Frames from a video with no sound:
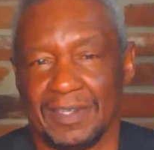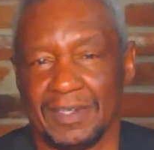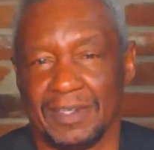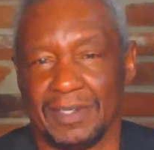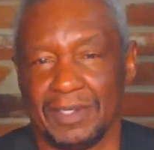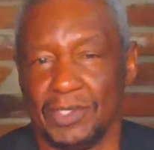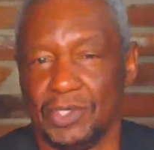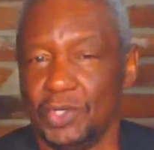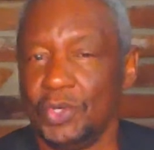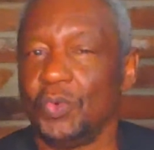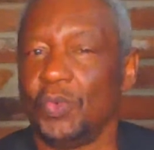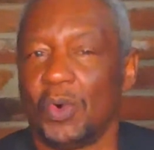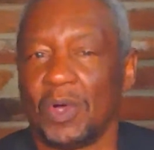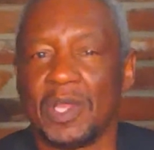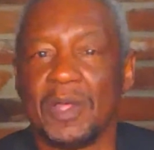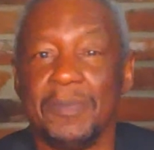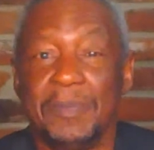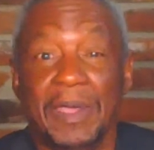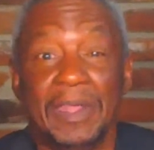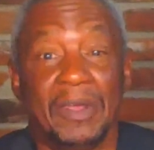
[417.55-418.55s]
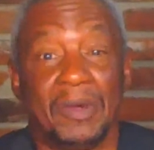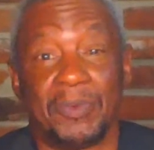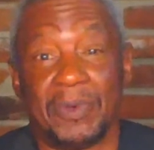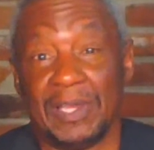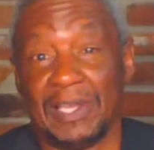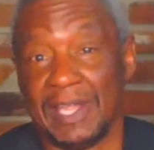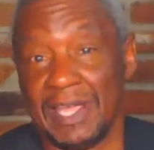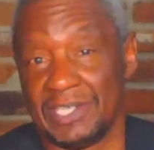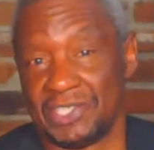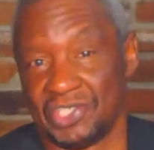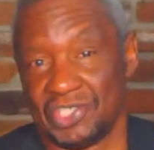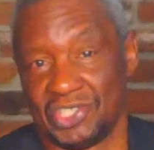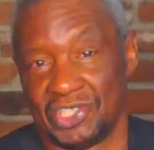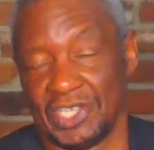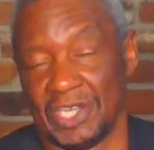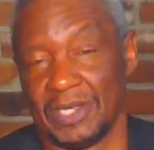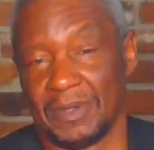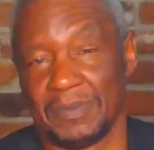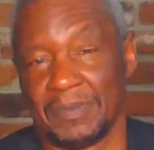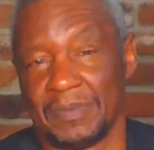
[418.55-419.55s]
you want to be in a
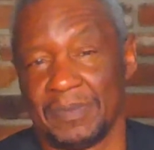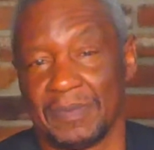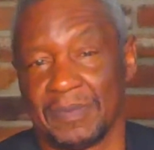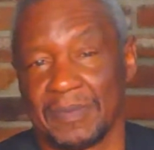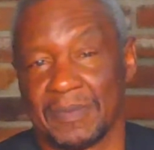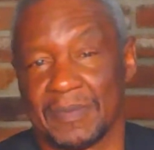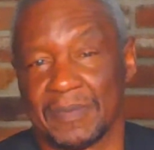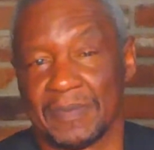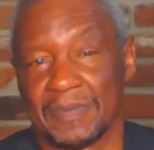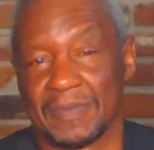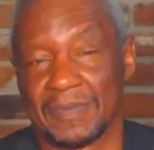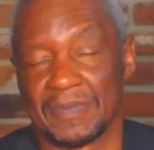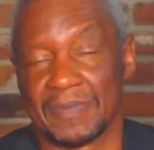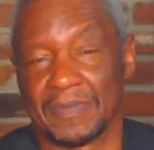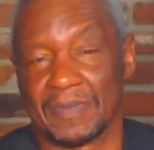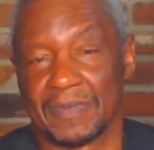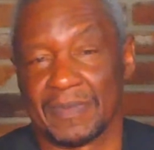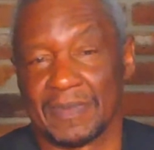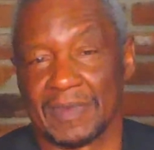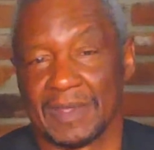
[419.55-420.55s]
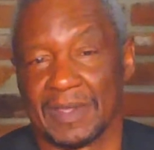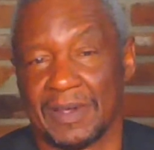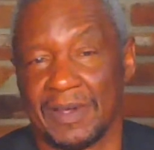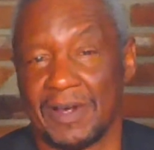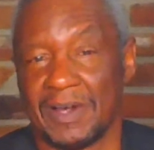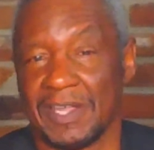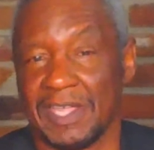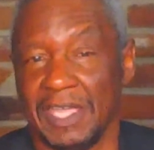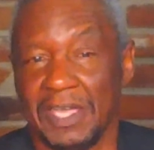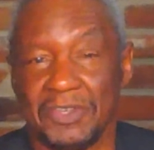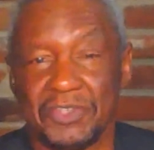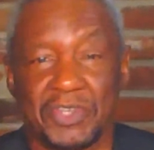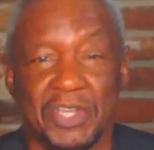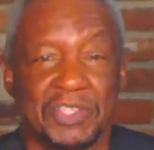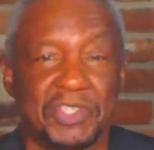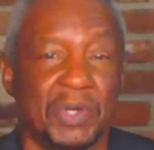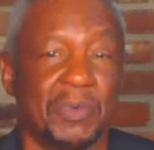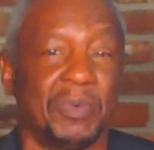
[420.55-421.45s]
relationship or enter into a